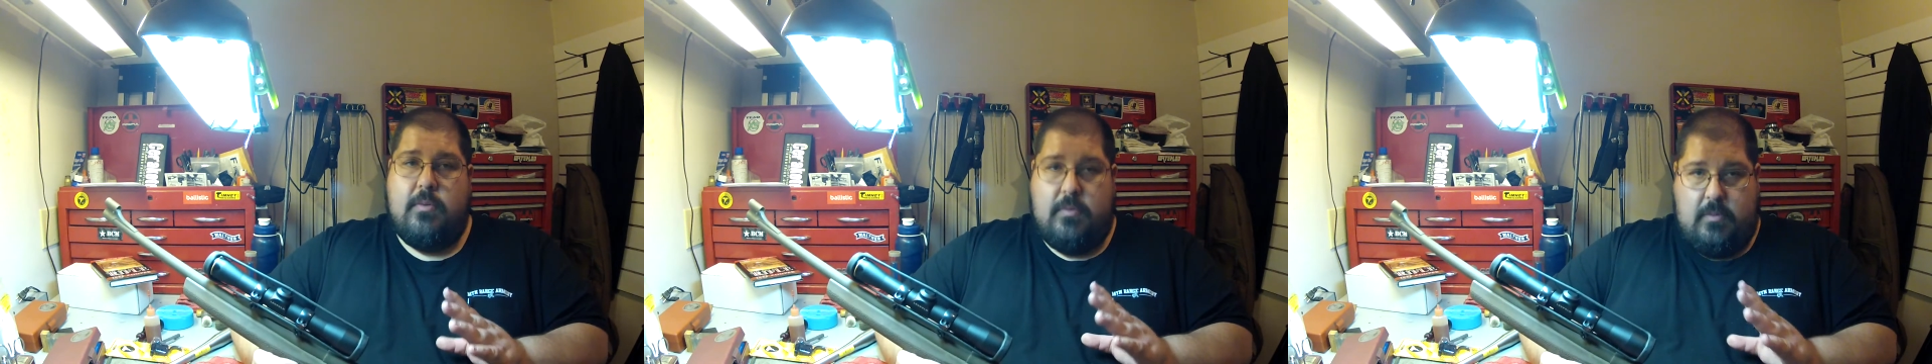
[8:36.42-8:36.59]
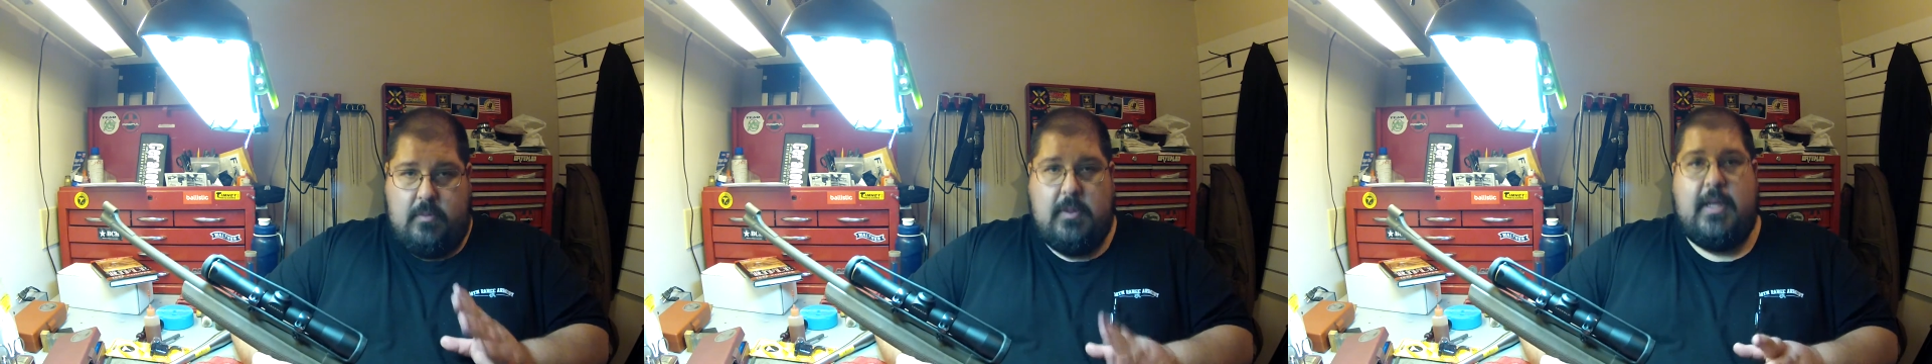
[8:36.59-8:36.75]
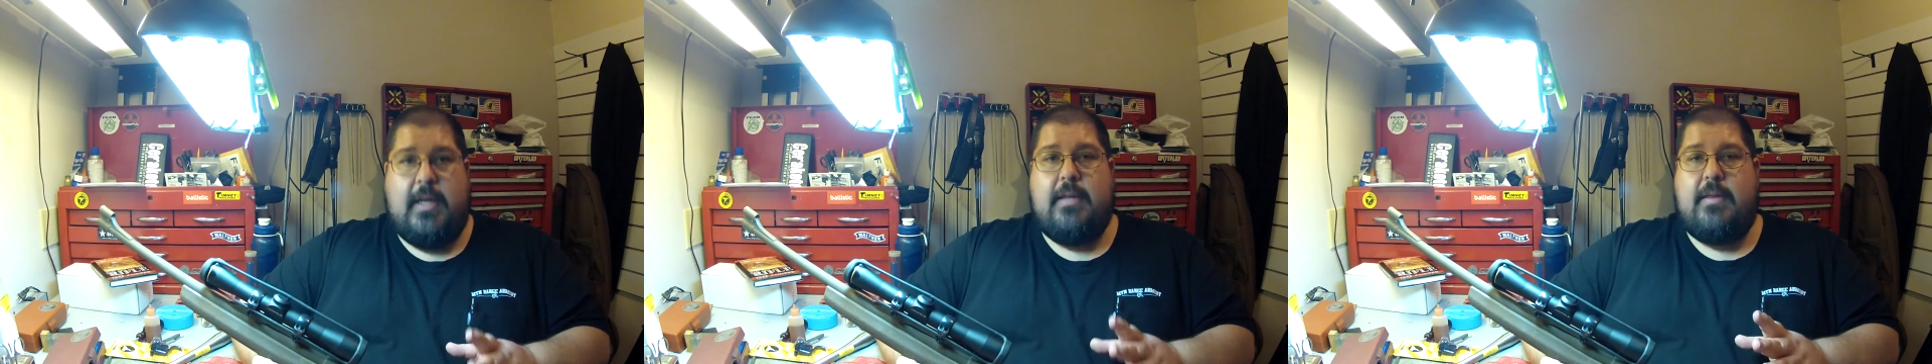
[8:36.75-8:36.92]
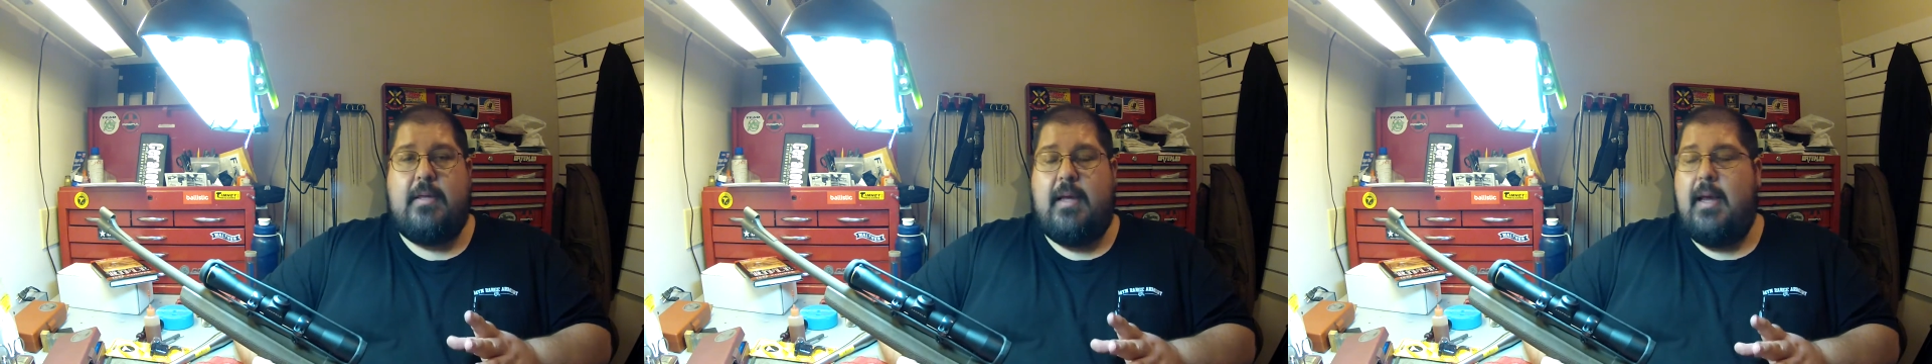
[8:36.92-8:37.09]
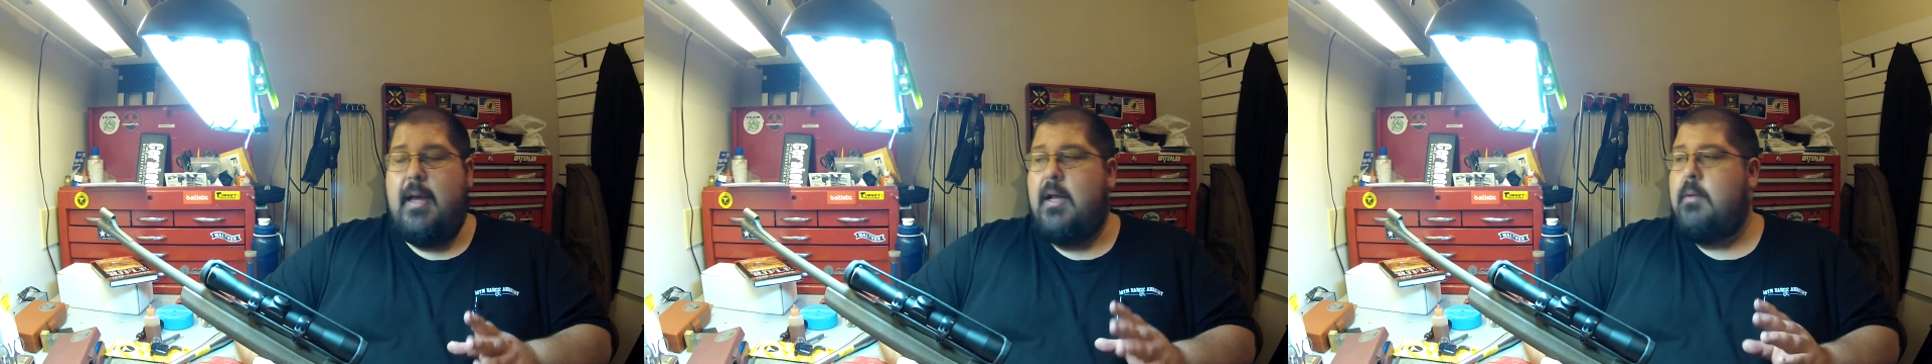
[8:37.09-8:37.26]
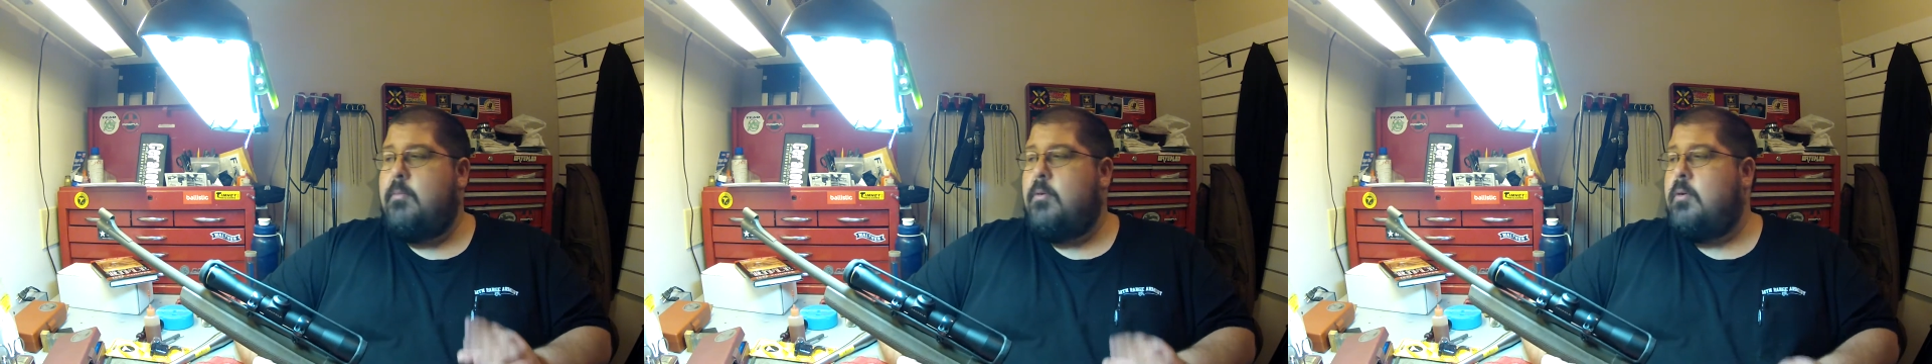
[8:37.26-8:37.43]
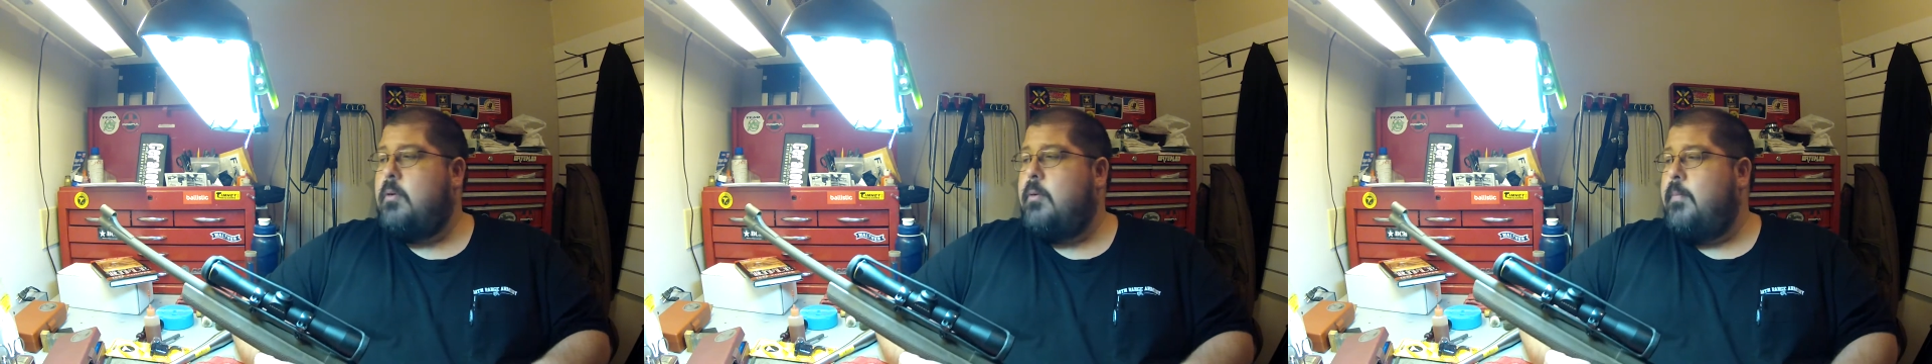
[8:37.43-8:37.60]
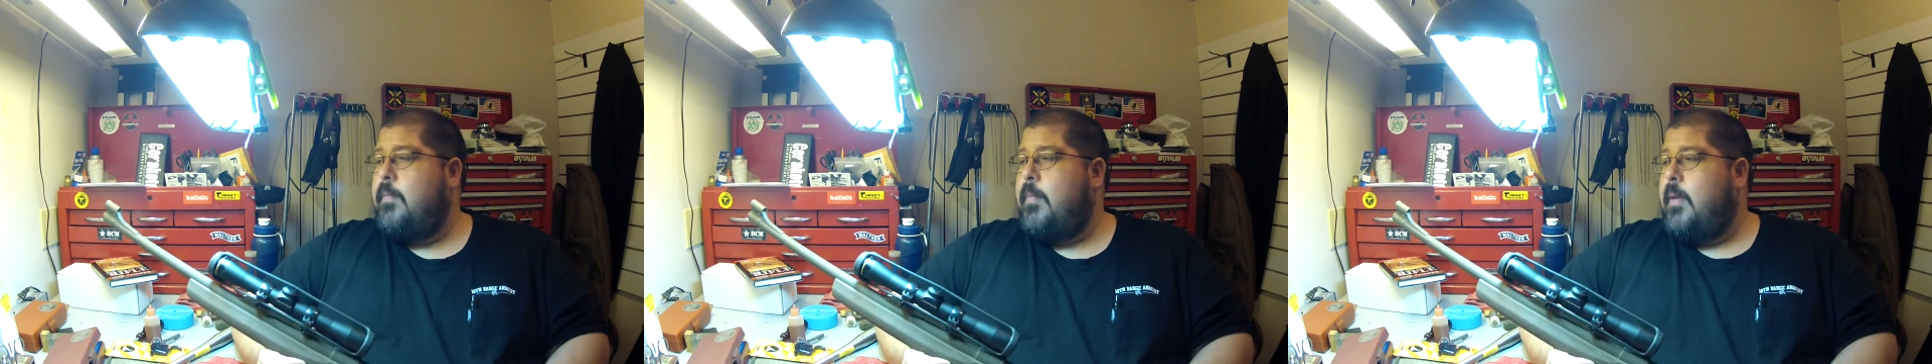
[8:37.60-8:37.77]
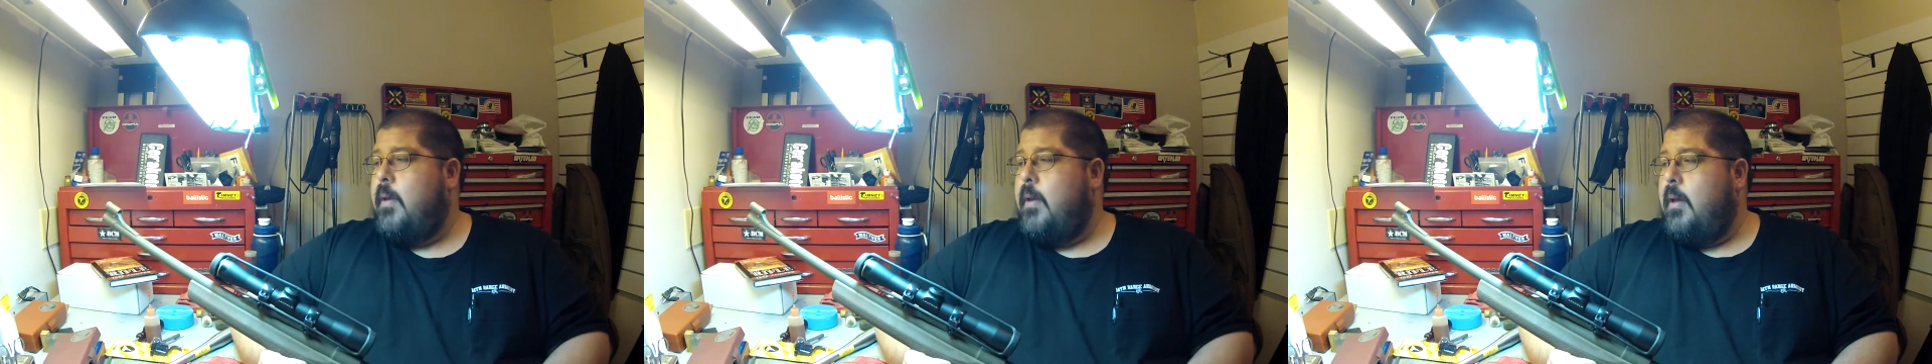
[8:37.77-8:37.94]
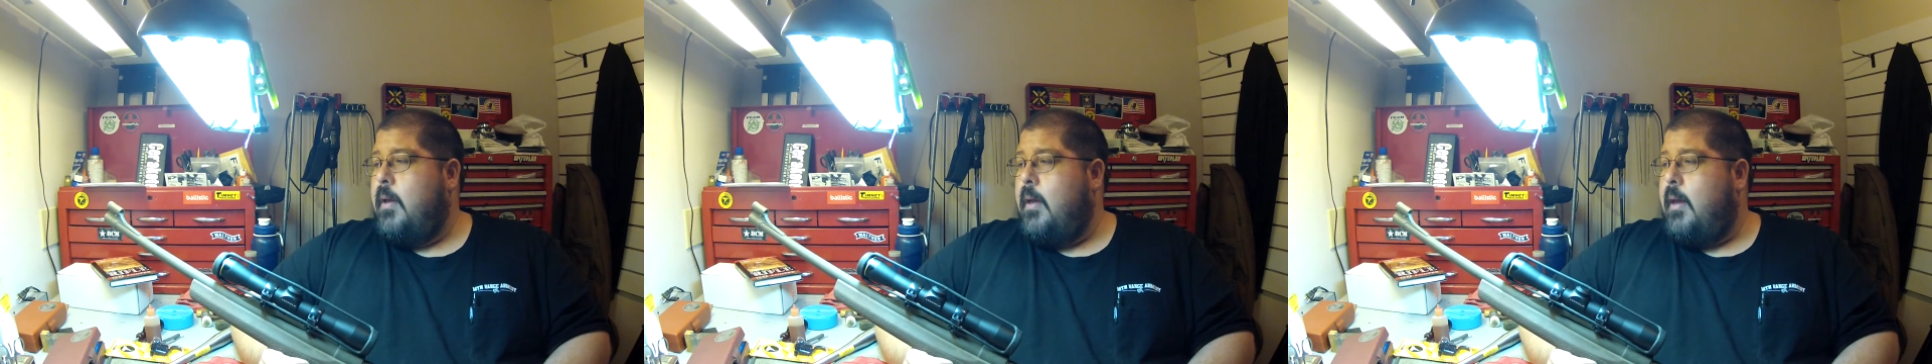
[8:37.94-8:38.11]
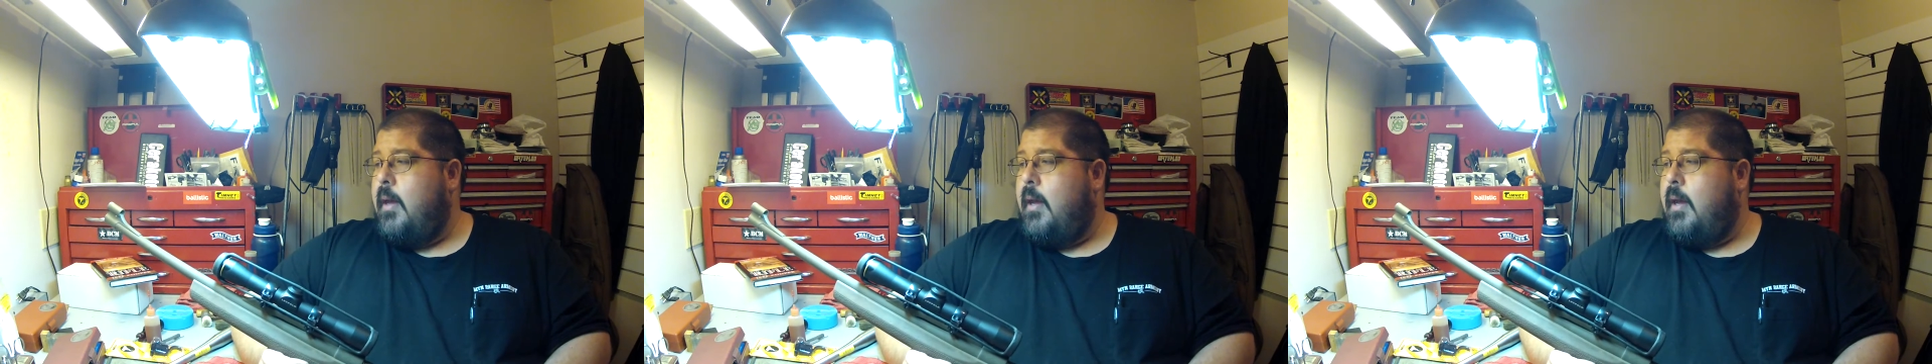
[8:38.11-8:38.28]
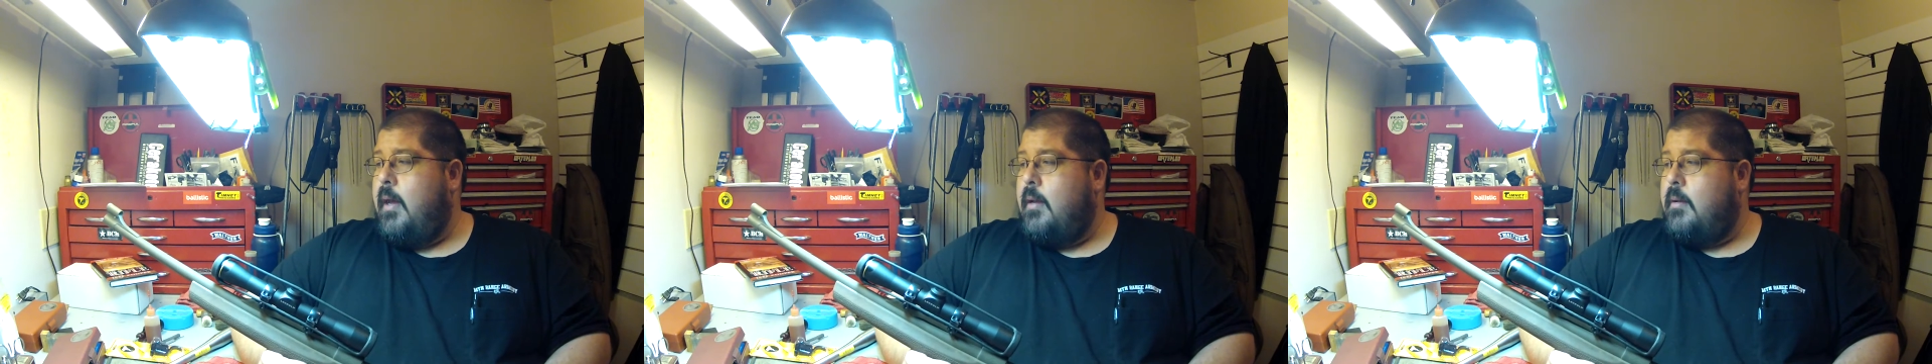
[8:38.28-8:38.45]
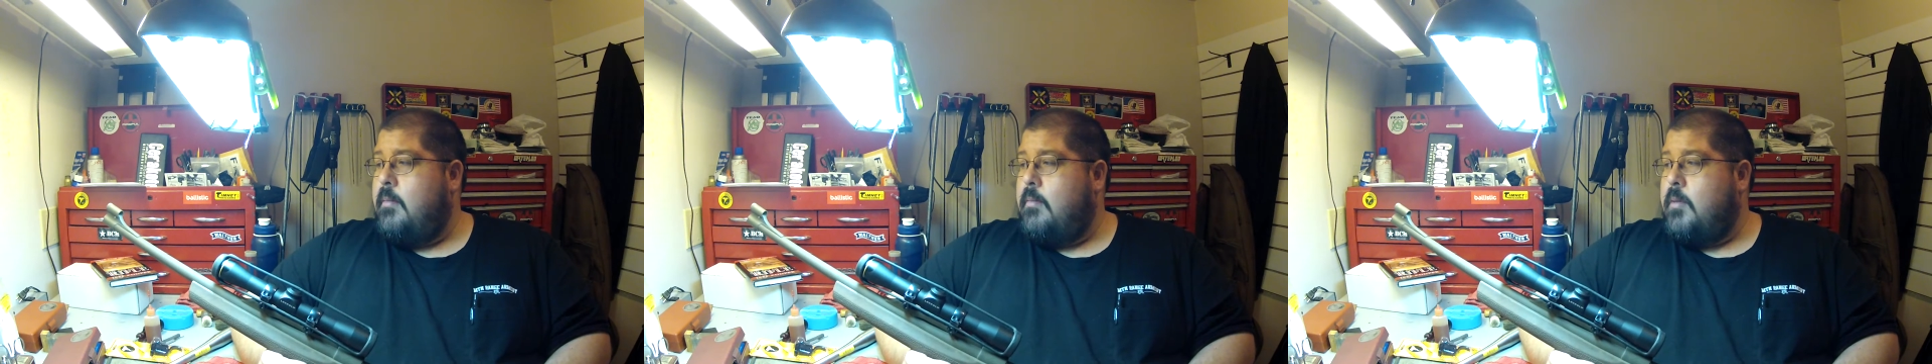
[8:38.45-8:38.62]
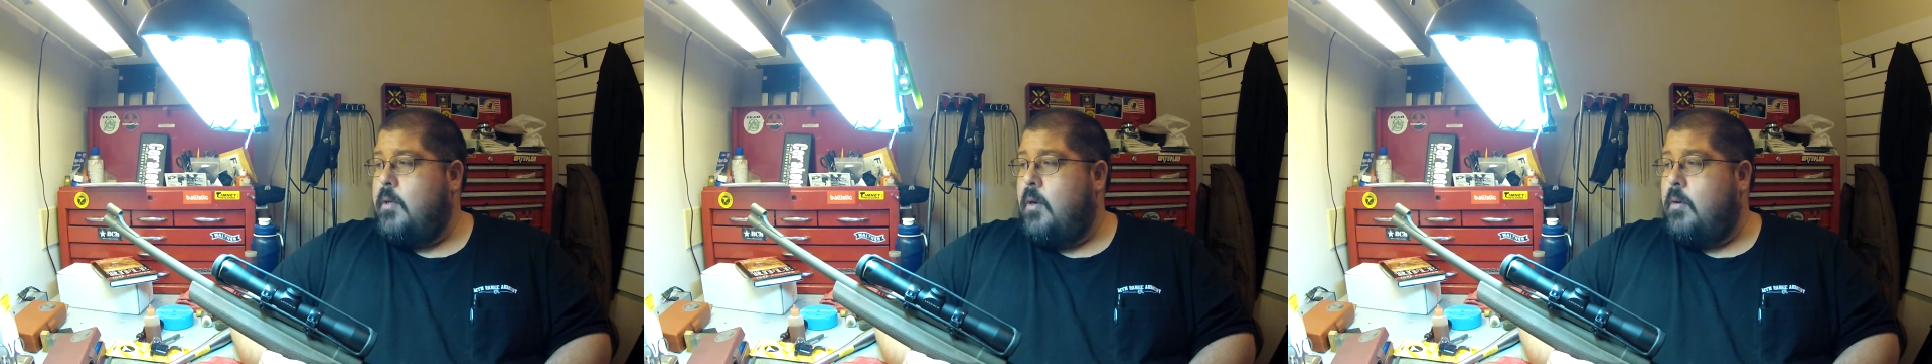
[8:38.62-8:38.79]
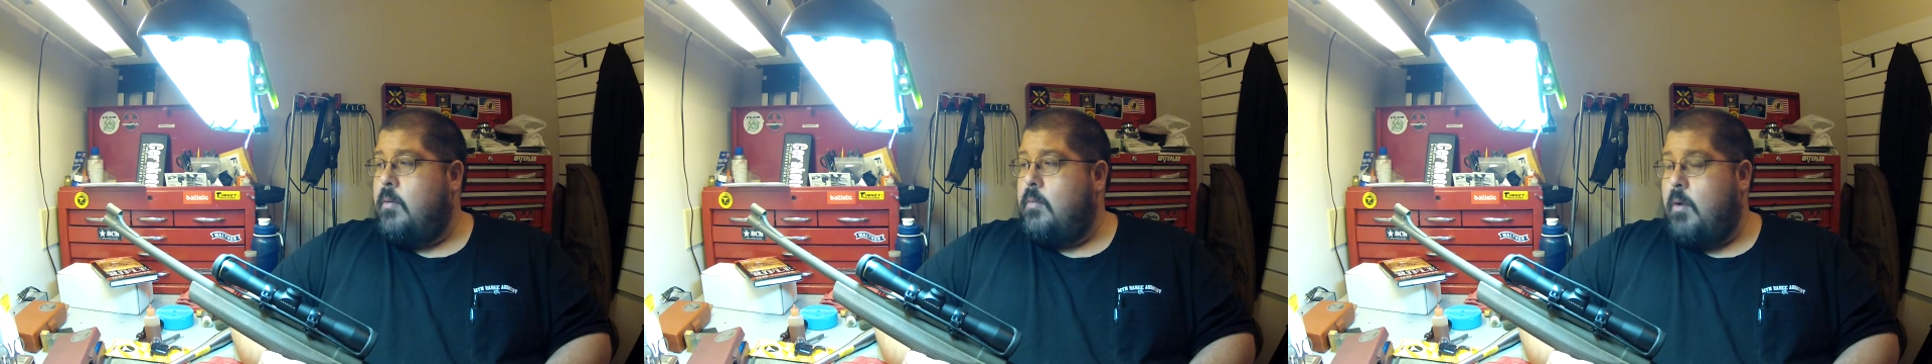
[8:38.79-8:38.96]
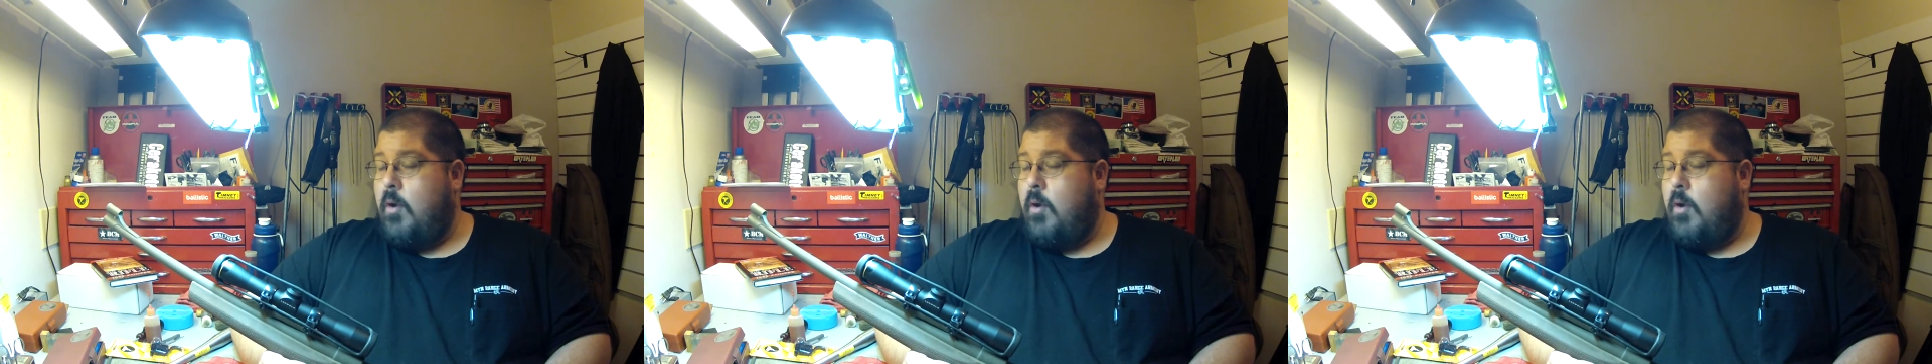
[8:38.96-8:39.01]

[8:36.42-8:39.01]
hit the animal, and, you know,